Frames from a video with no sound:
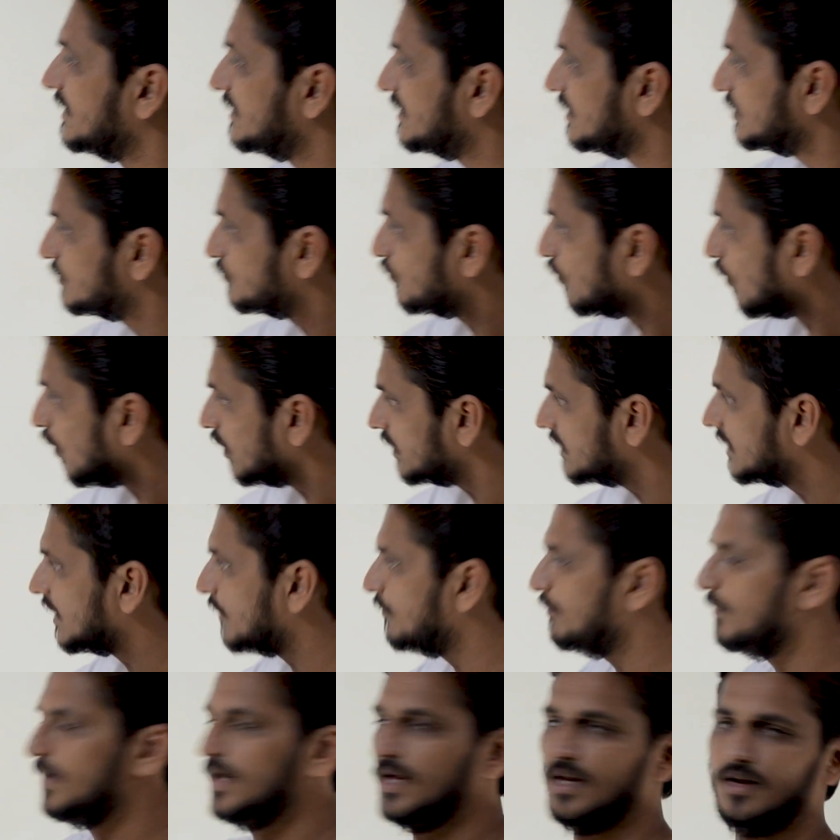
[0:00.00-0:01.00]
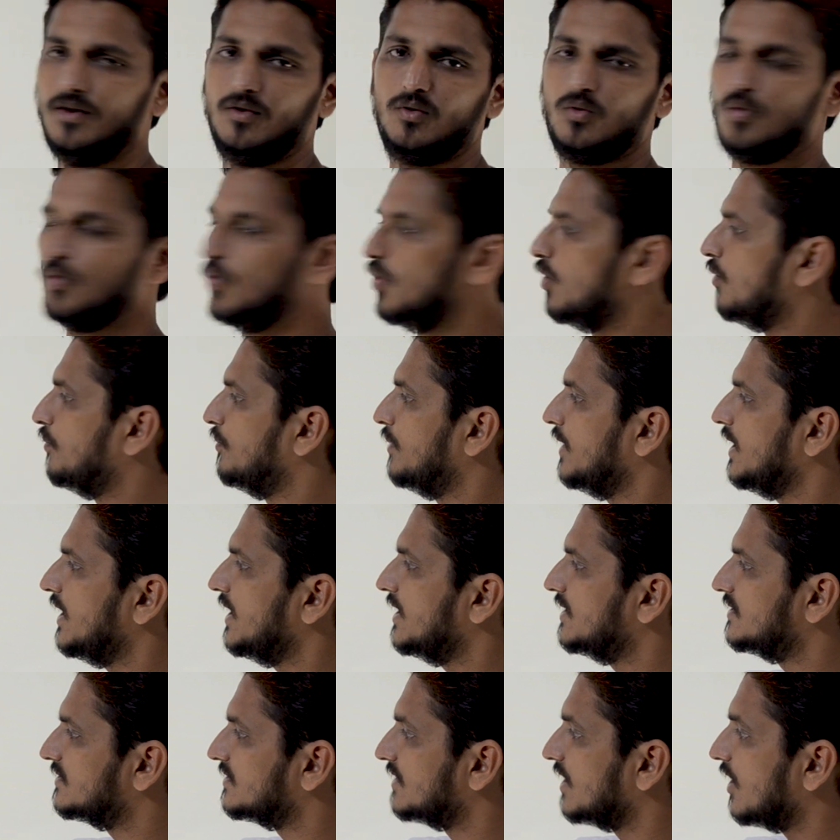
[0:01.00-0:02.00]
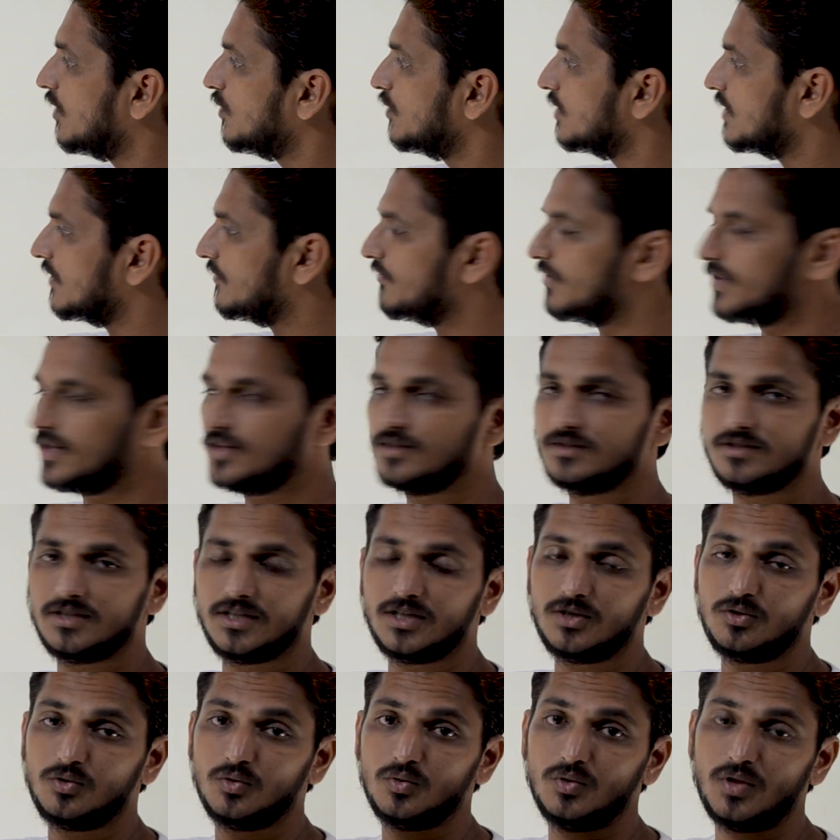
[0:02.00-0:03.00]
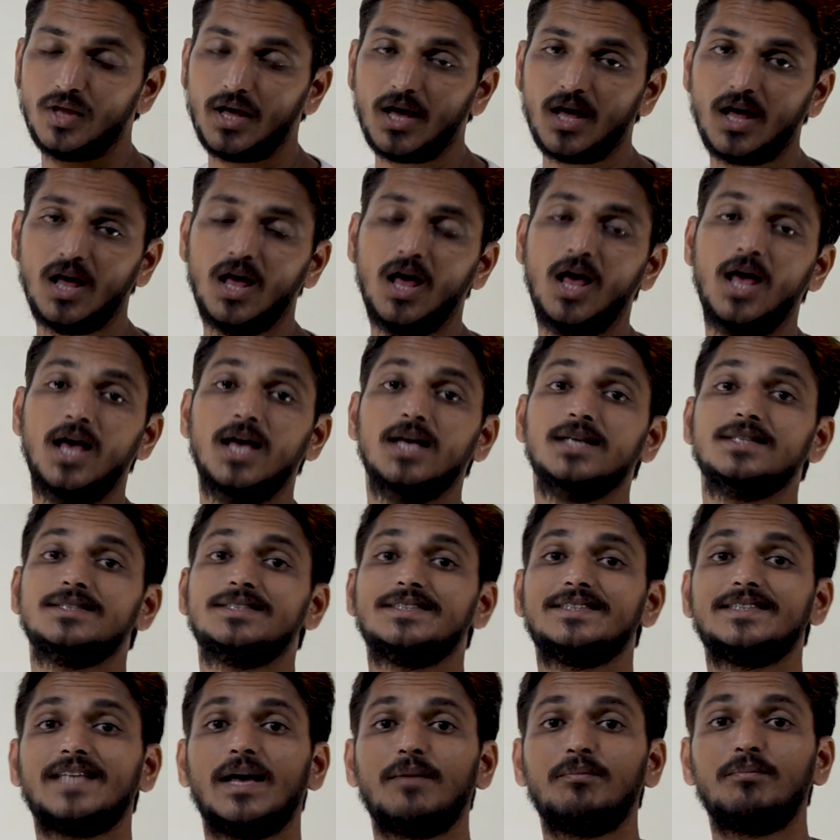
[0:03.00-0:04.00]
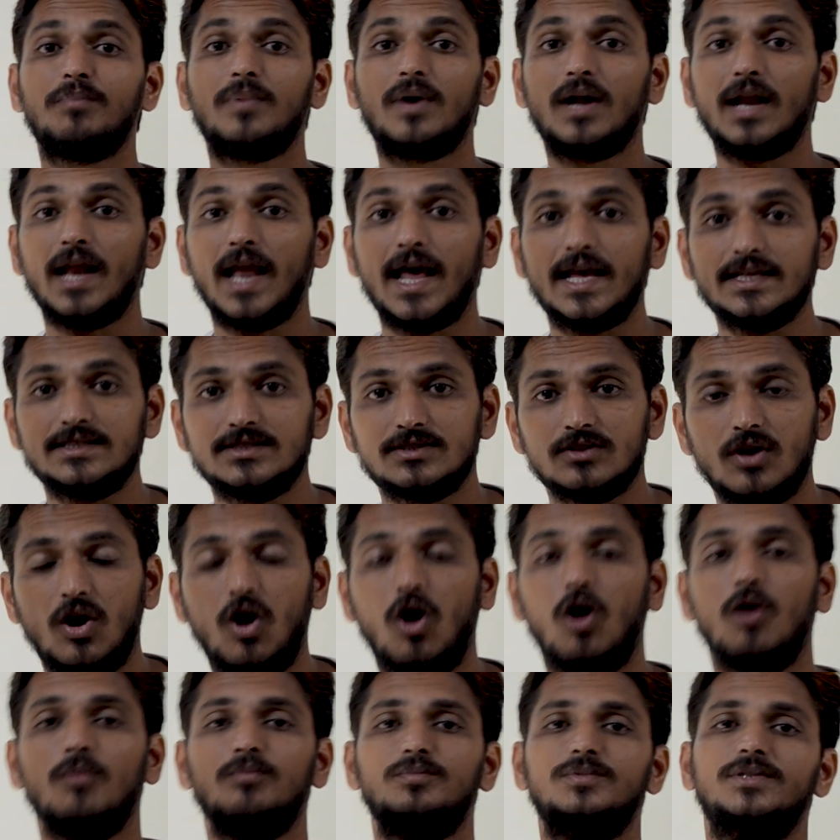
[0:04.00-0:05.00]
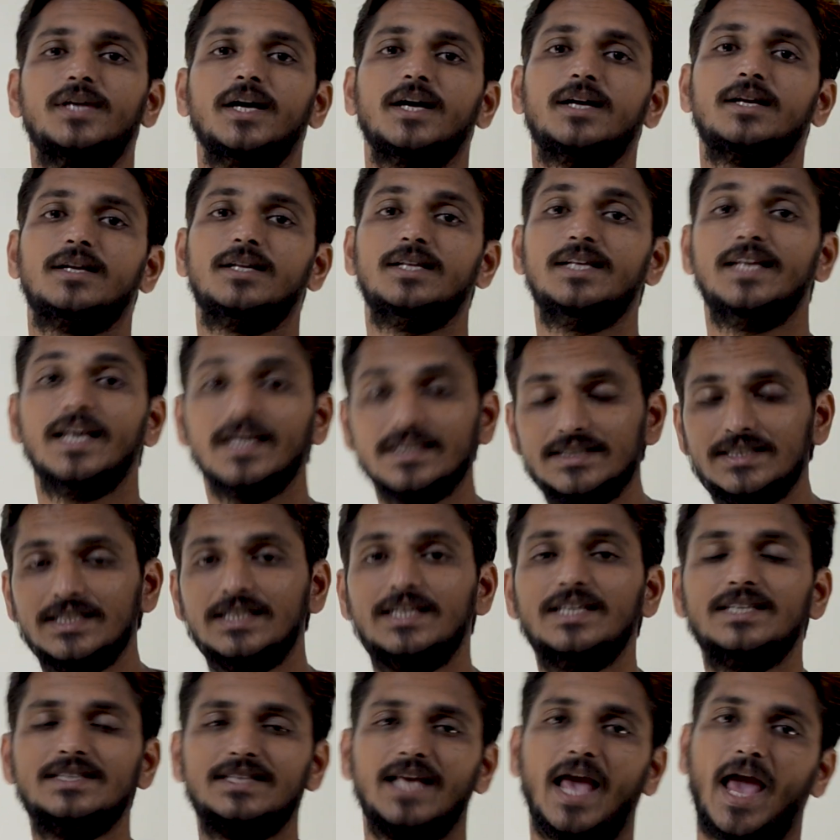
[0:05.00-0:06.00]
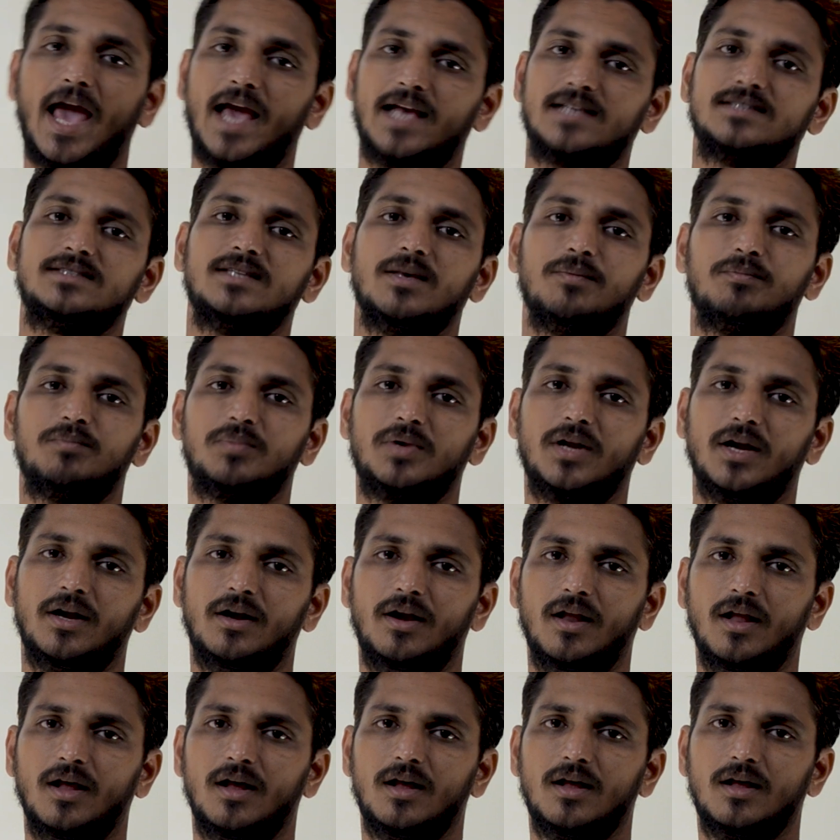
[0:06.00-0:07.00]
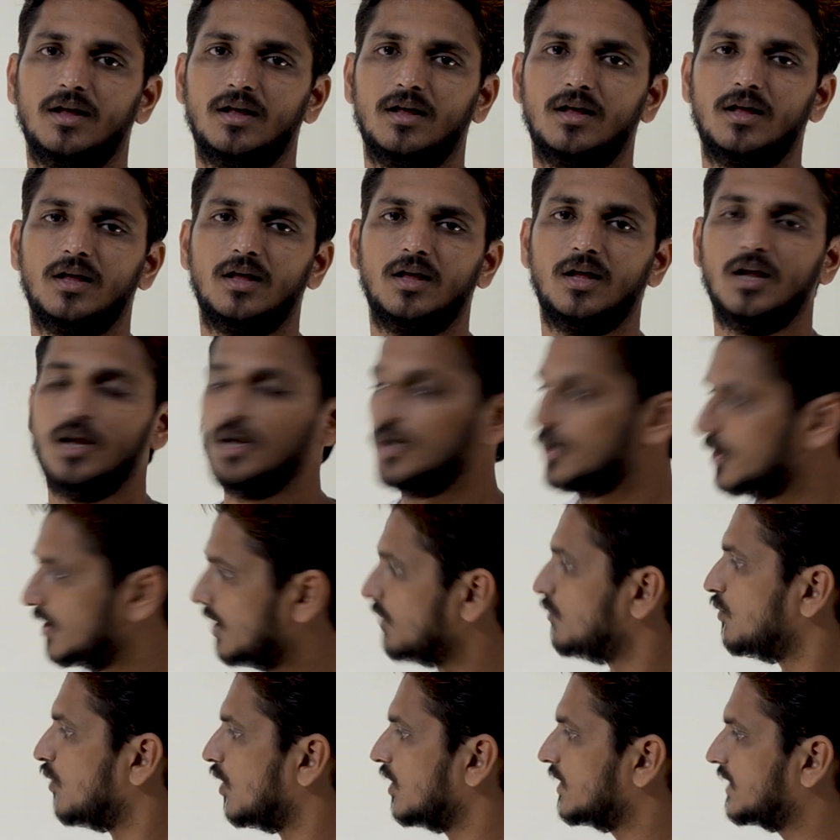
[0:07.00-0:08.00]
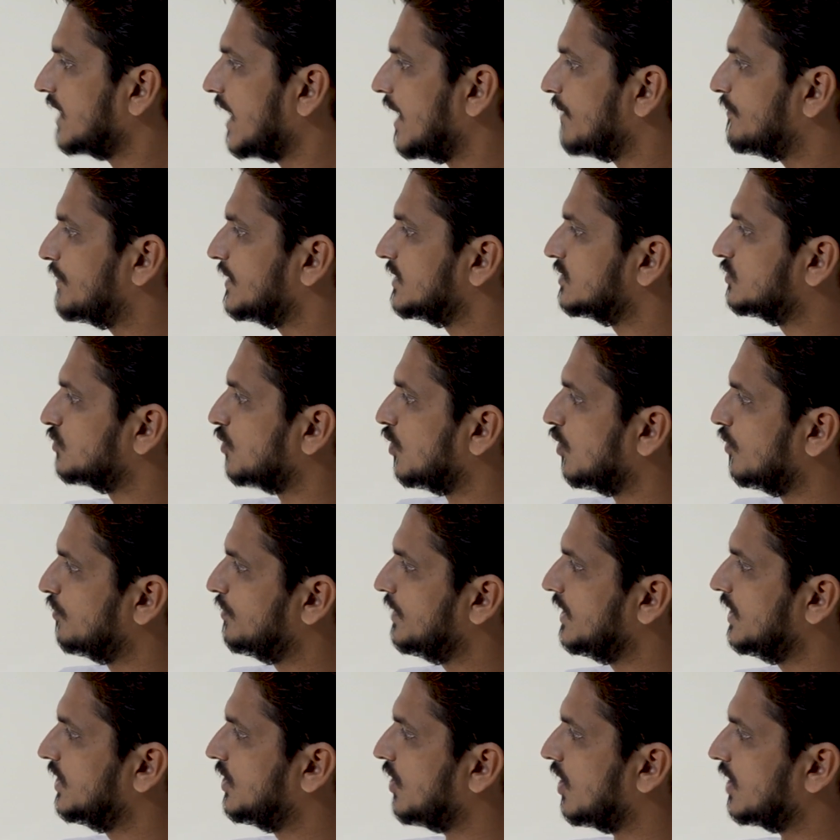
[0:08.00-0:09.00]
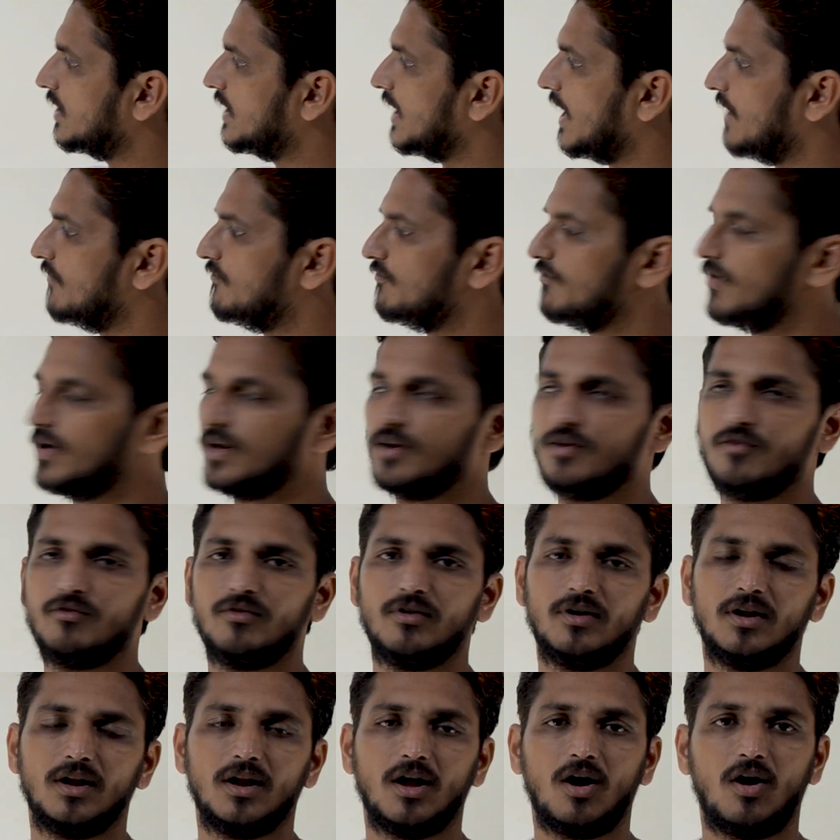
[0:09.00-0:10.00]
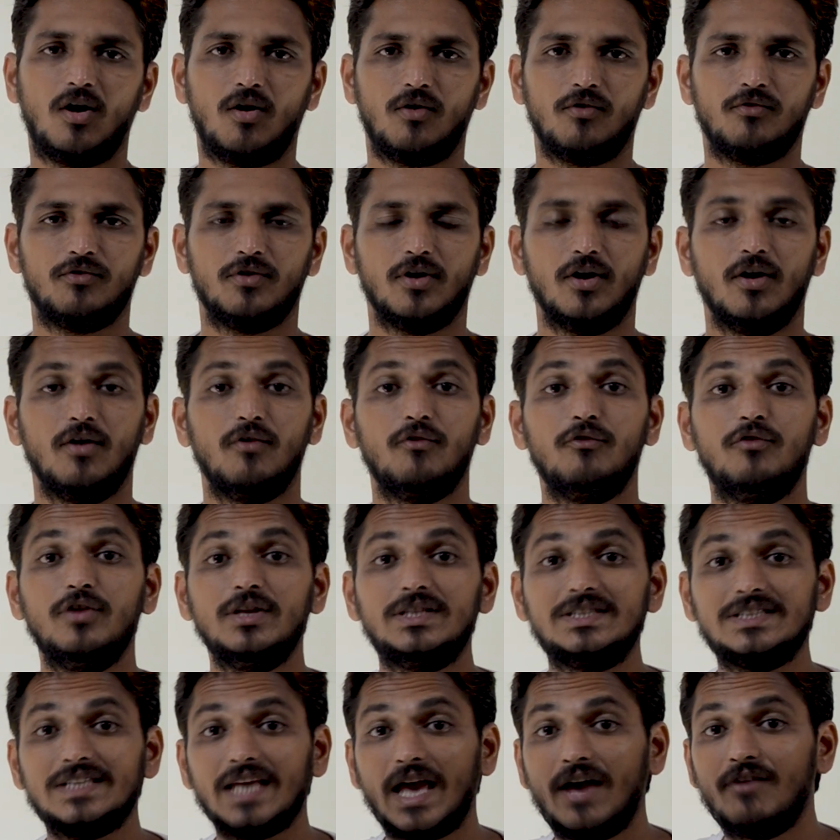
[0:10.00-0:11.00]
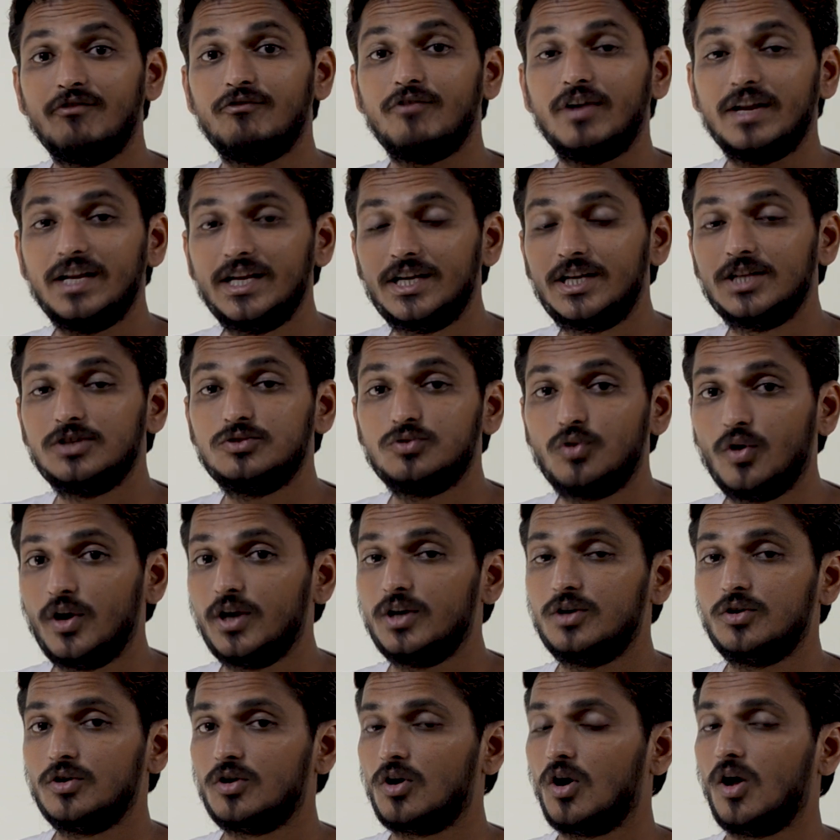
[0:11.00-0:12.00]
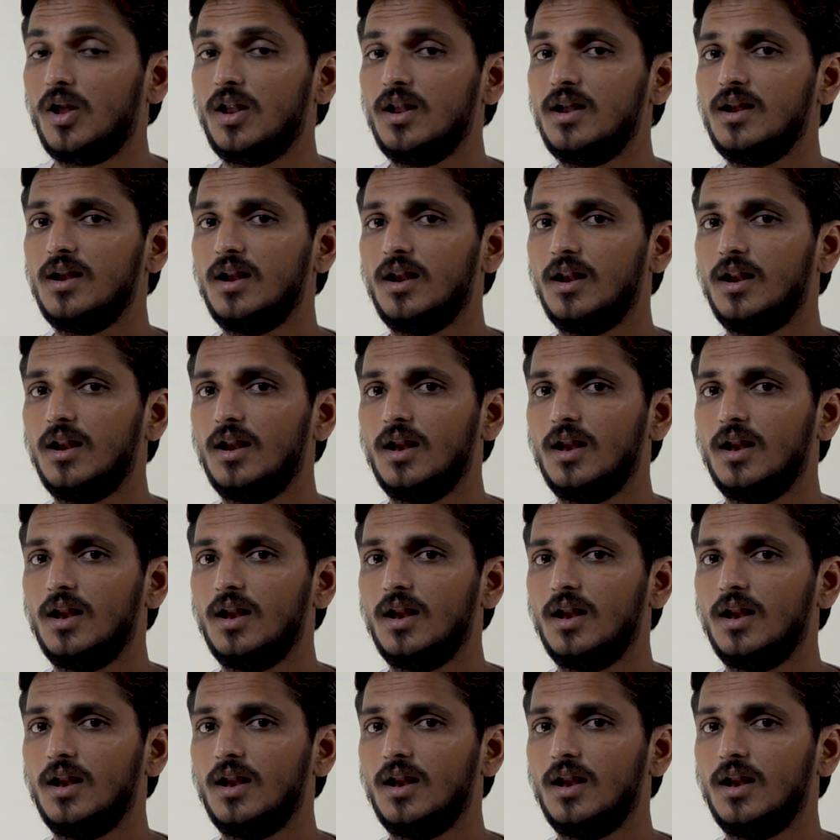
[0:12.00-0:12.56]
This is what they mean. OB is now referencing to the subclass object. Yes, it is accepted. Now what happens? OB.M1 of, which M1 it is going to call?